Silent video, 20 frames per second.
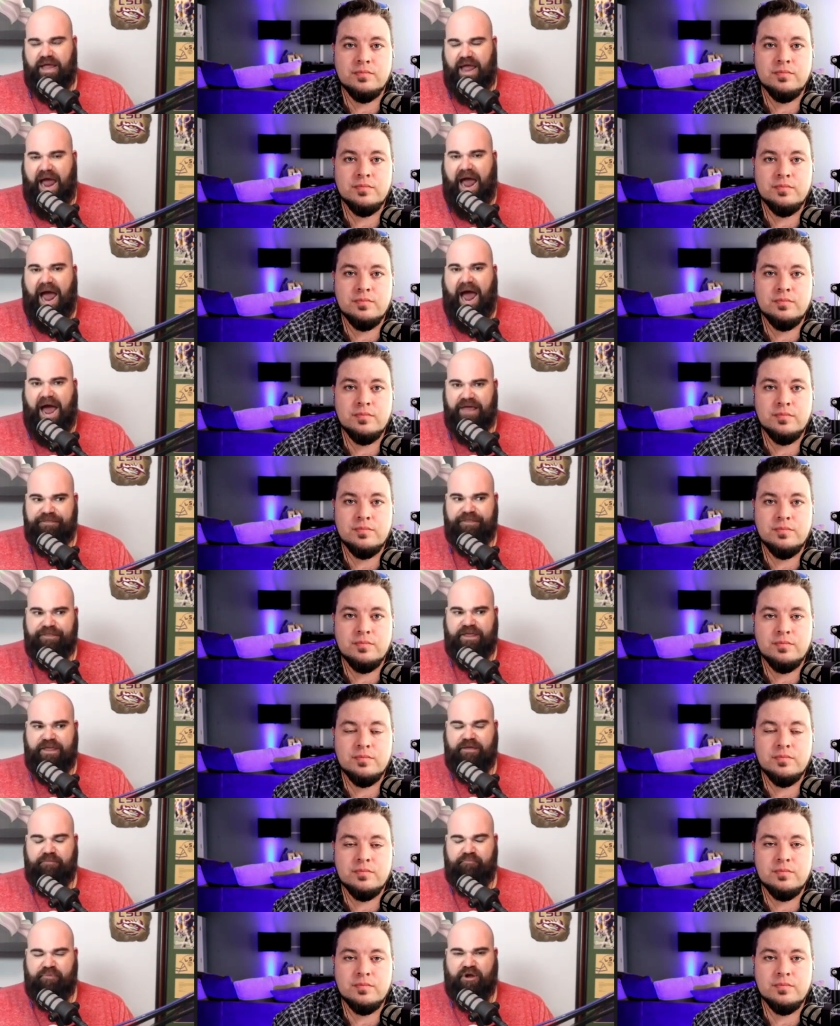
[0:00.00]
Speaker 1: I
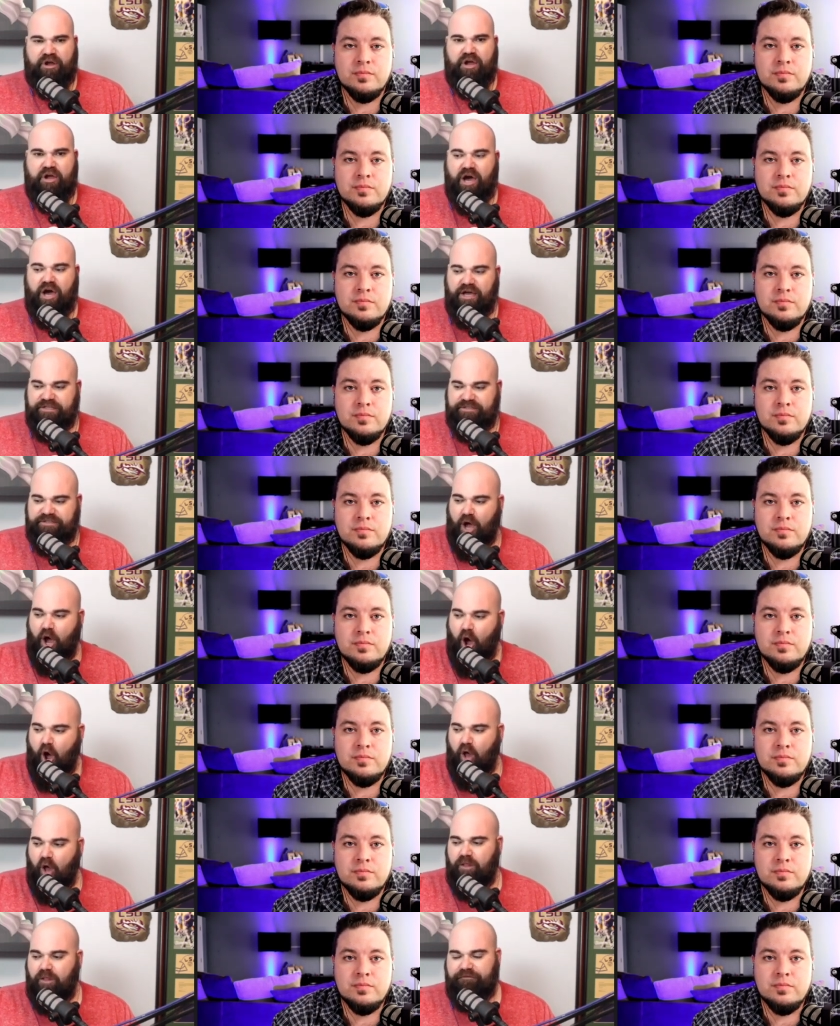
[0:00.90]
think because
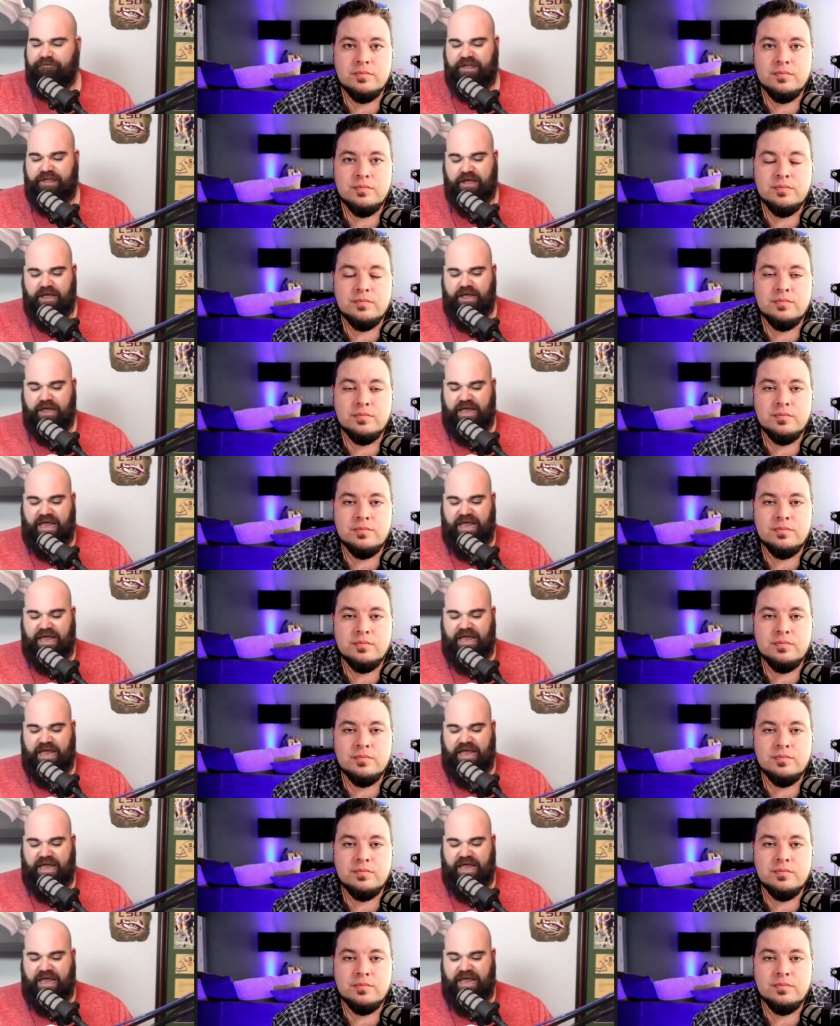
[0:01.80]
all of the,